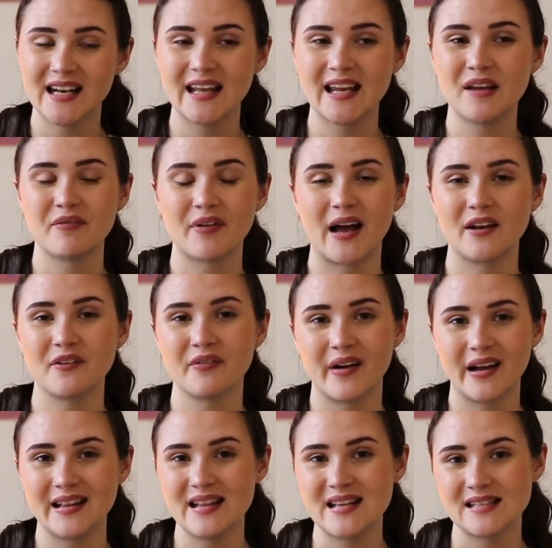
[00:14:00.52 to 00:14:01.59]
leave and
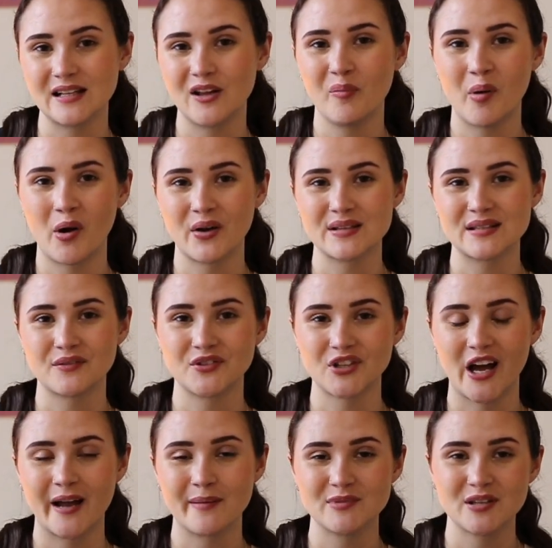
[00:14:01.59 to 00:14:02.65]
find these little pockets of
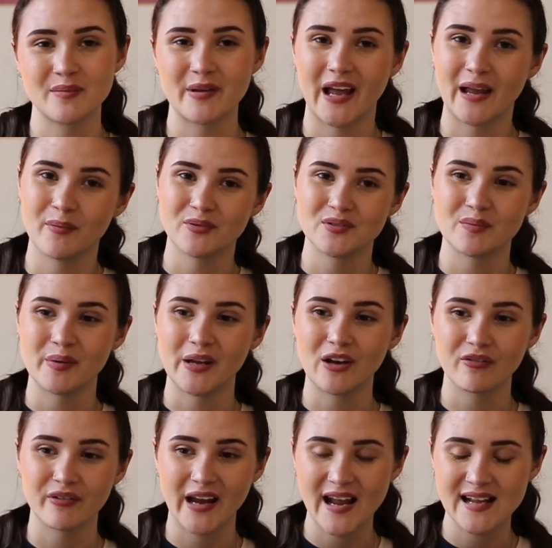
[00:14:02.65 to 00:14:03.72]
time to be able to be
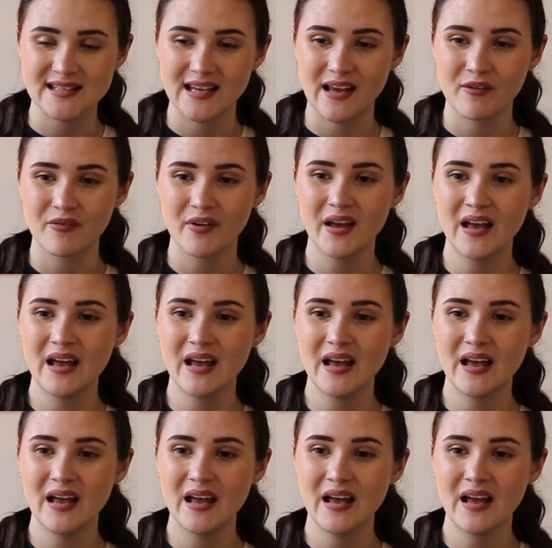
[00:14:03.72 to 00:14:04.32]
creative.